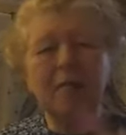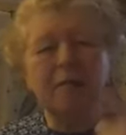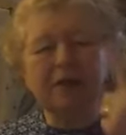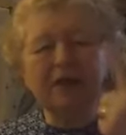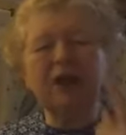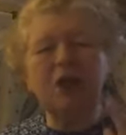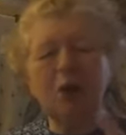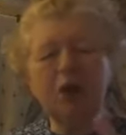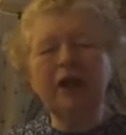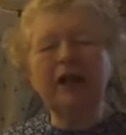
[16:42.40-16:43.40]
but the
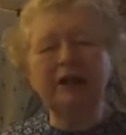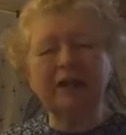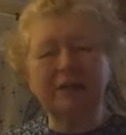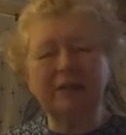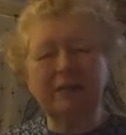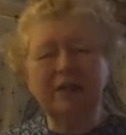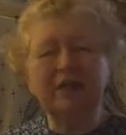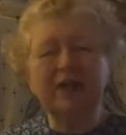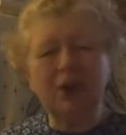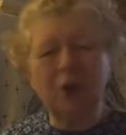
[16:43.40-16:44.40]
Lord healed him.
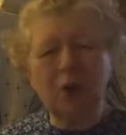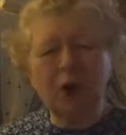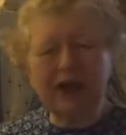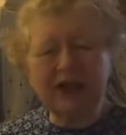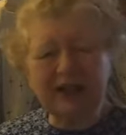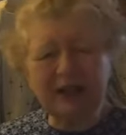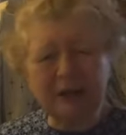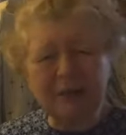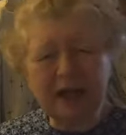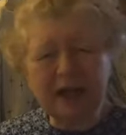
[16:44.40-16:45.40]
The Lord healed
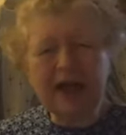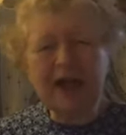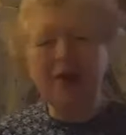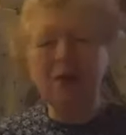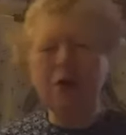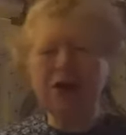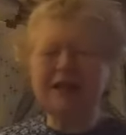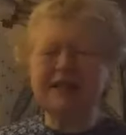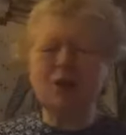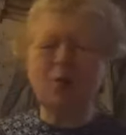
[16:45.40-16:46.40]
him. And what
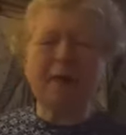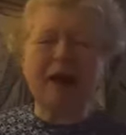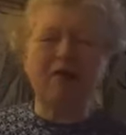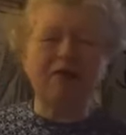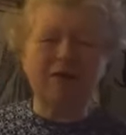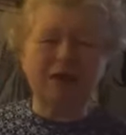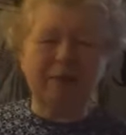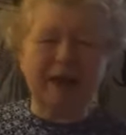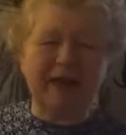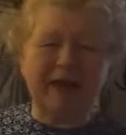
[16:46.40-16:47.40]
is so powerful
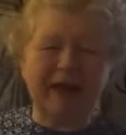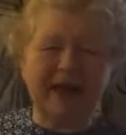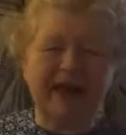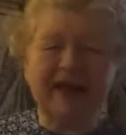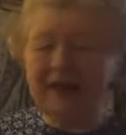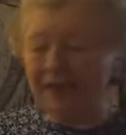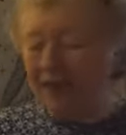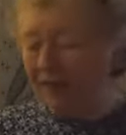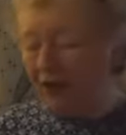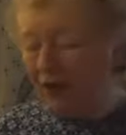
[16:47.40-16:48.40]
about that
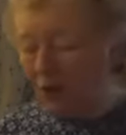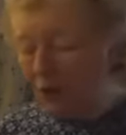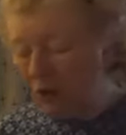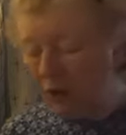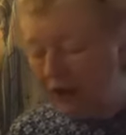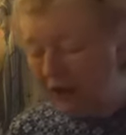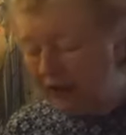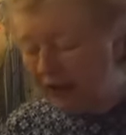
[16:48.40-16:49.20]
the Lord healed